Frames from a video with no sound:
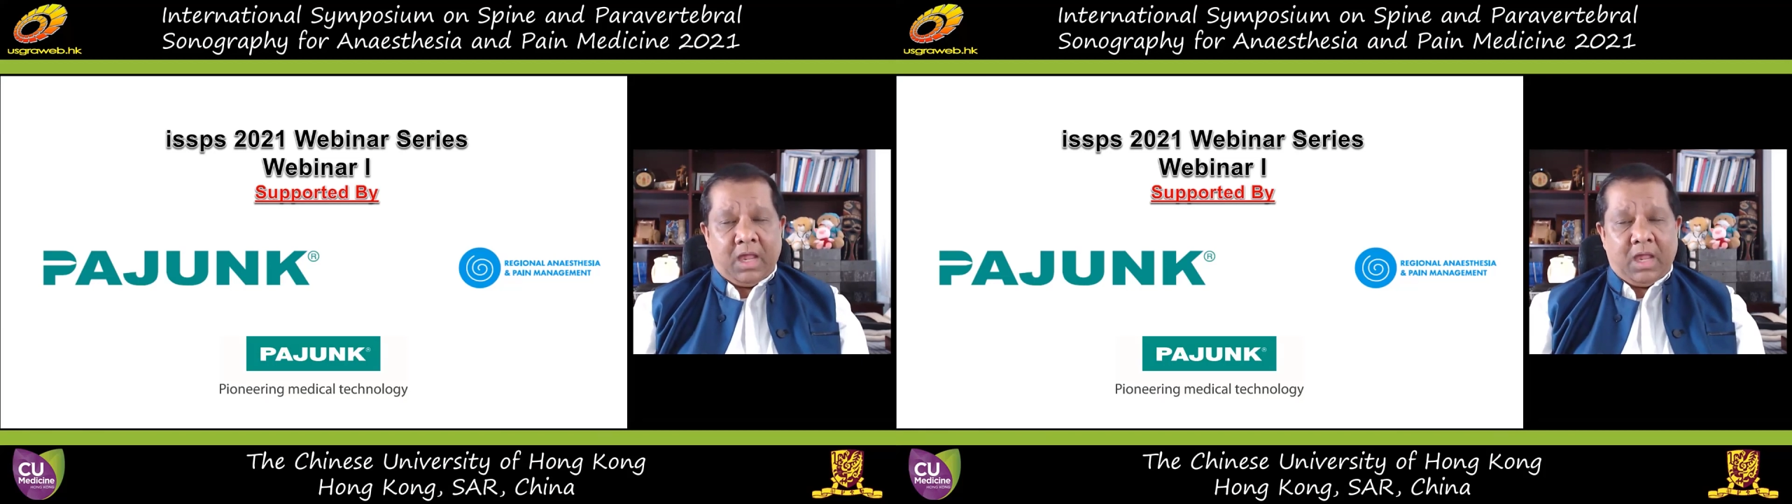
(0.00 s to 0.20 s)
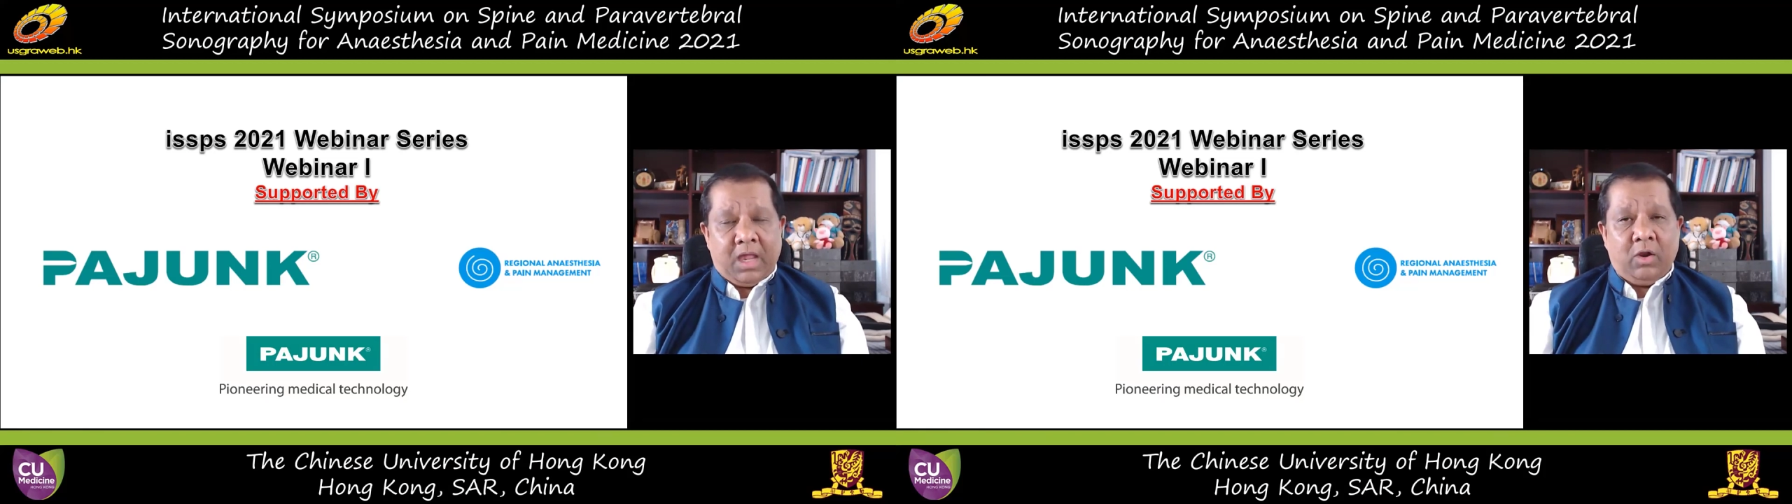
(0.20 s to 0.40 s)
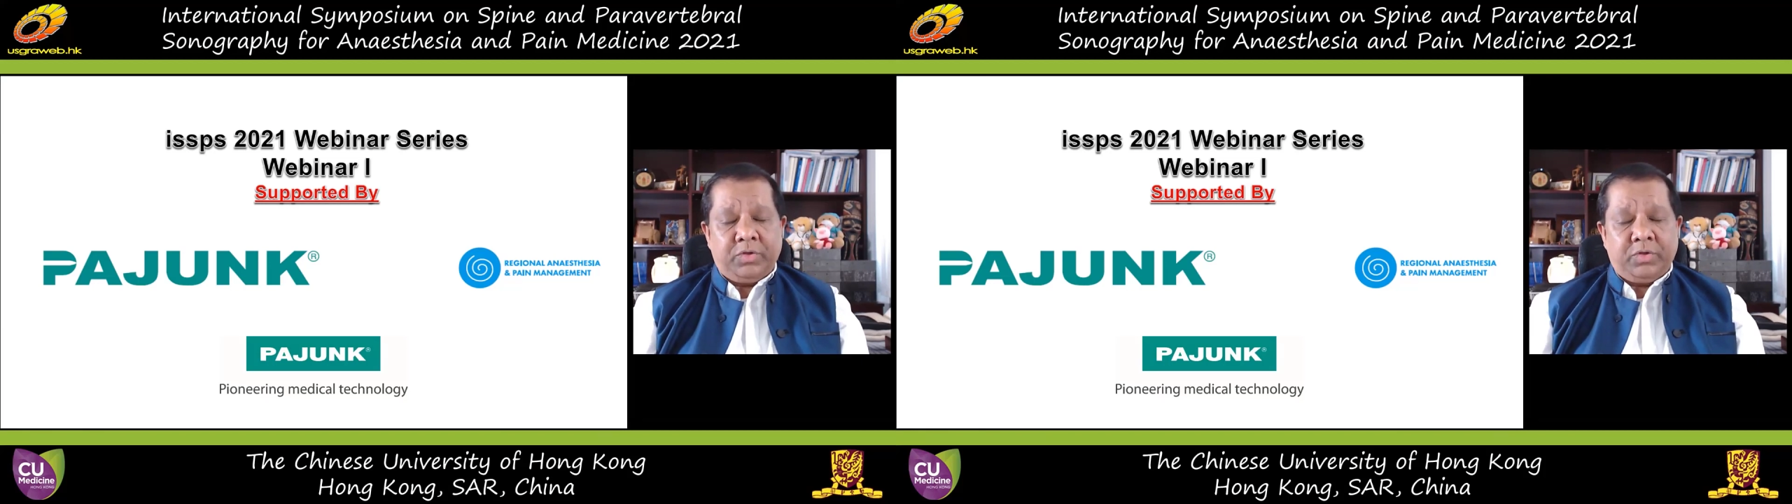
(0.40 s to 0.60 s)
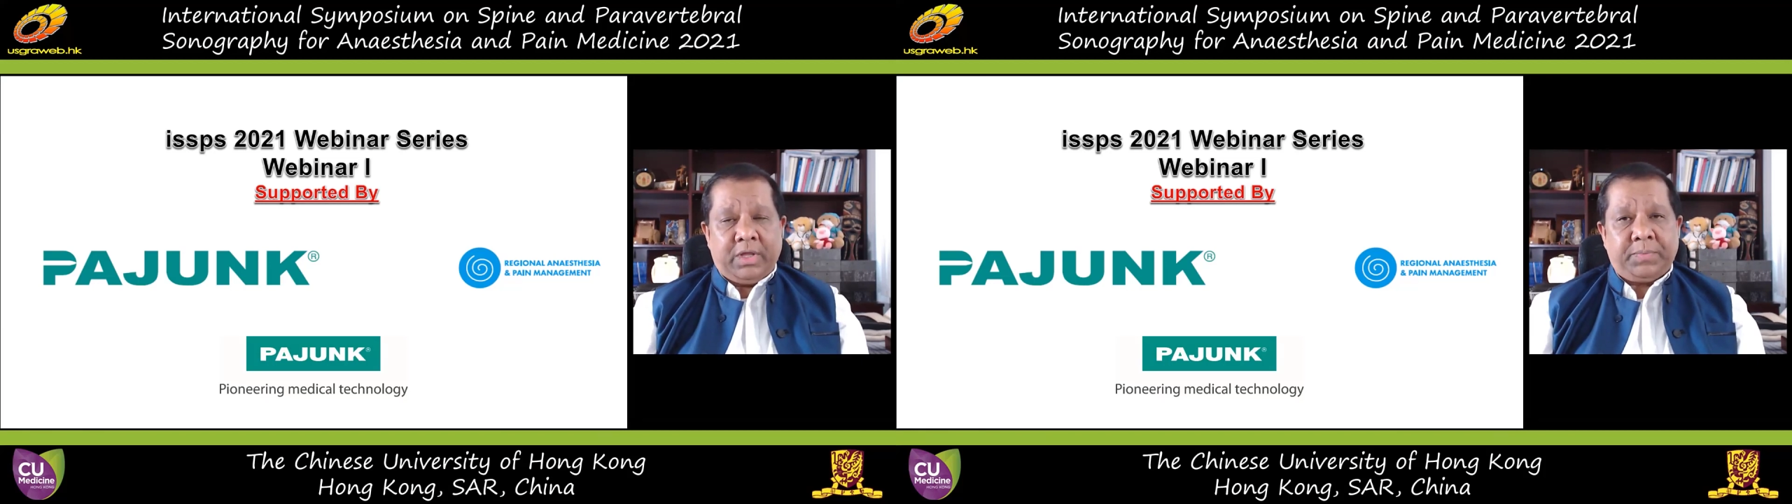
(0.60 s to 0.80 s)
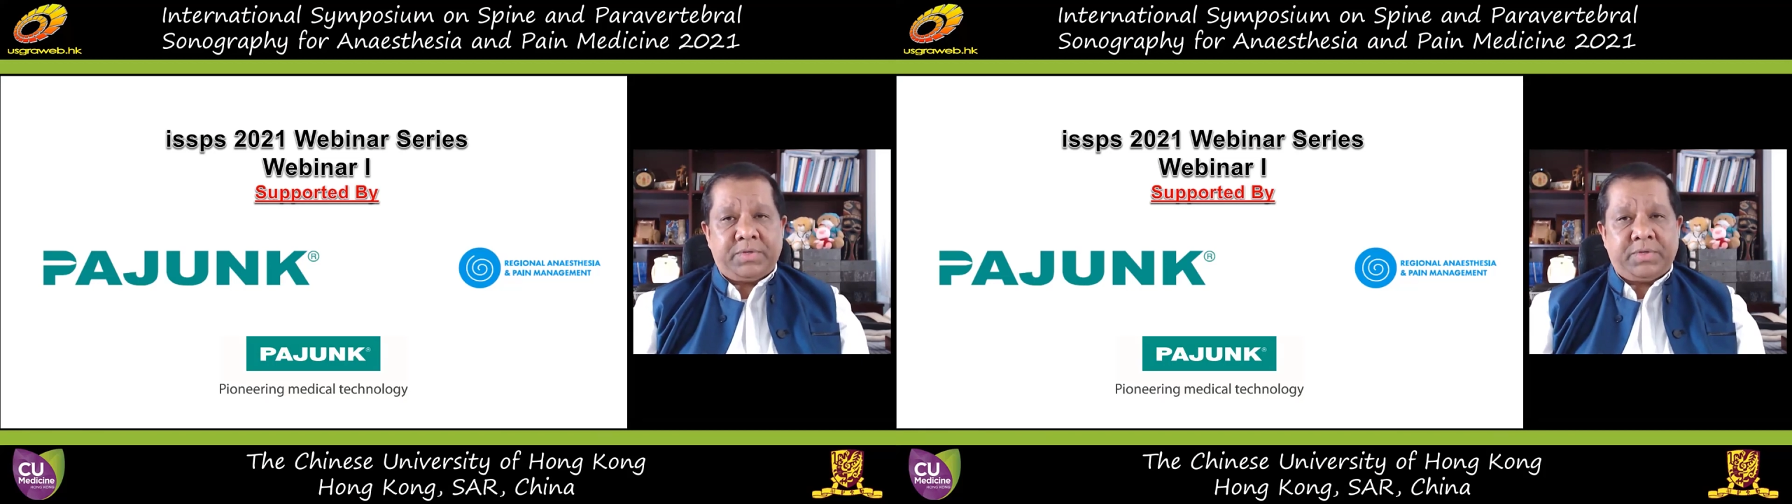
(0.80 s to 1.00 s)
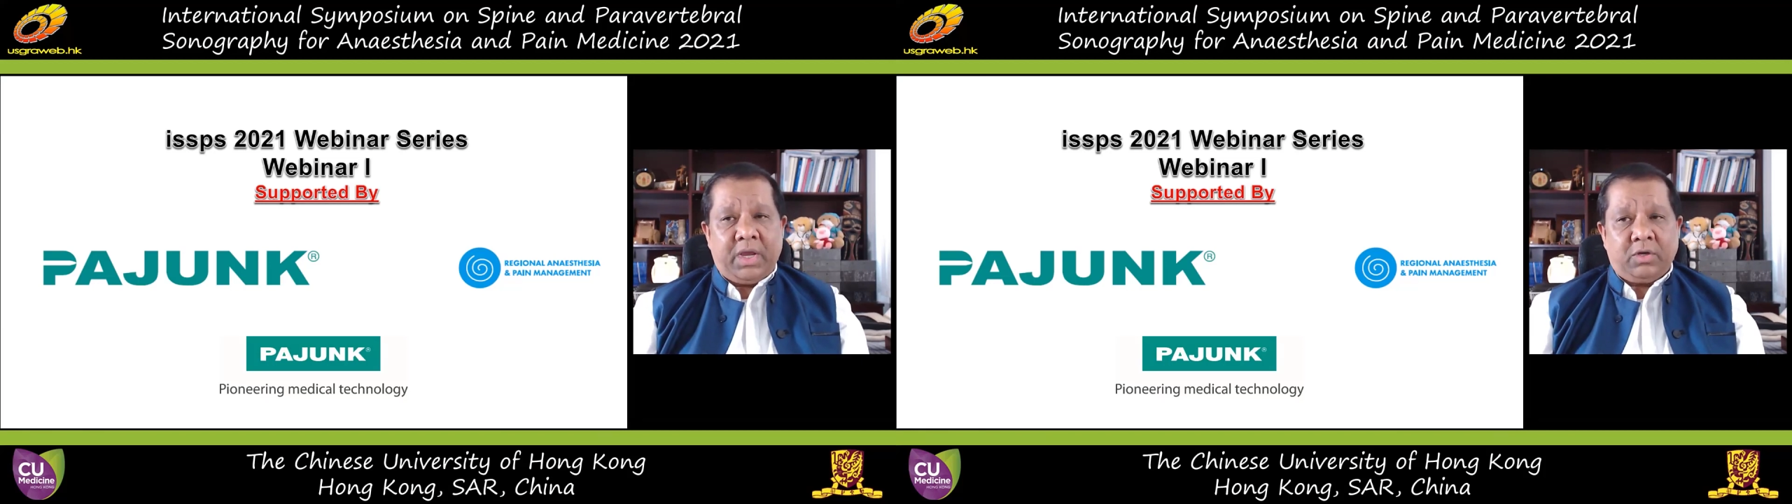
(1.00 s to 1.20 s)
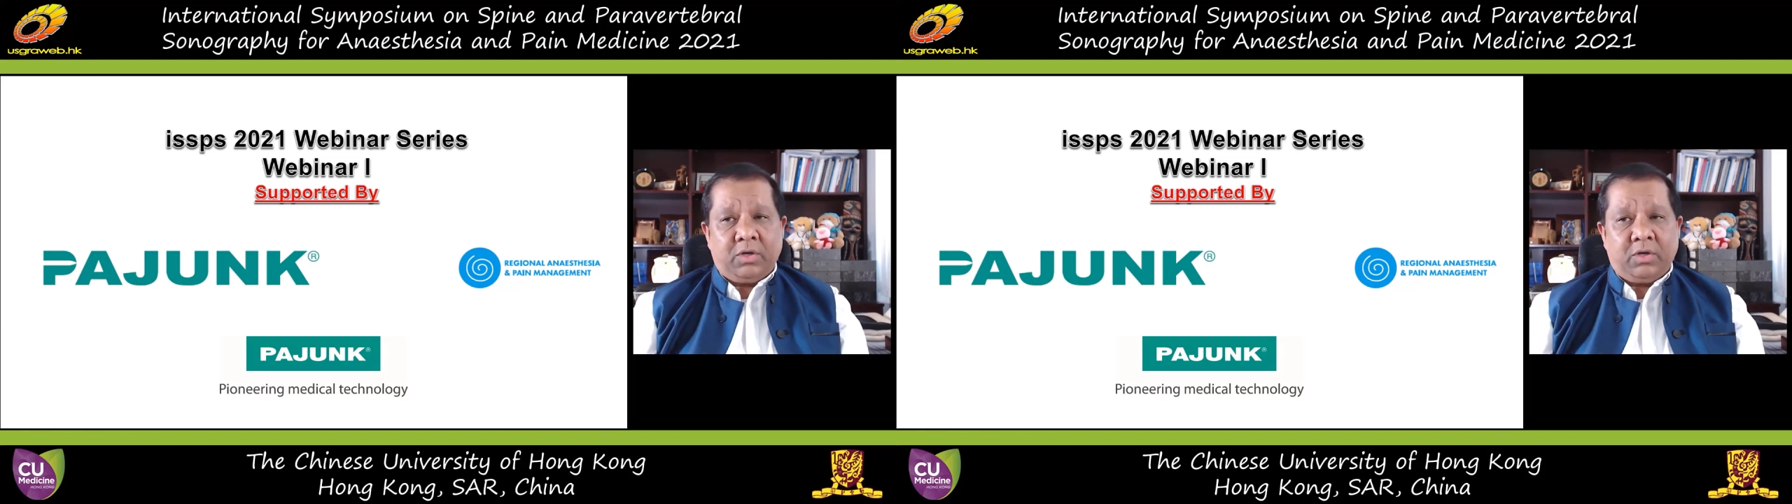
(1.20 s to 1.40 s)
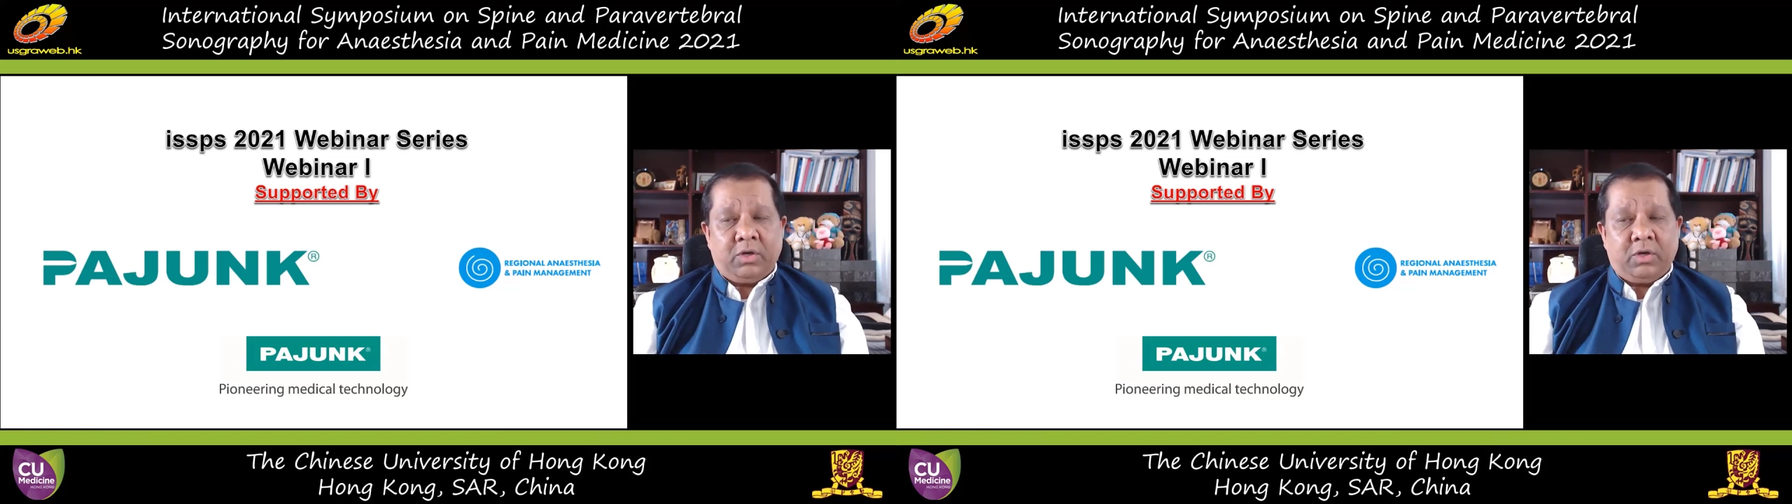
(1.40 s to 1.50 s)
log into their website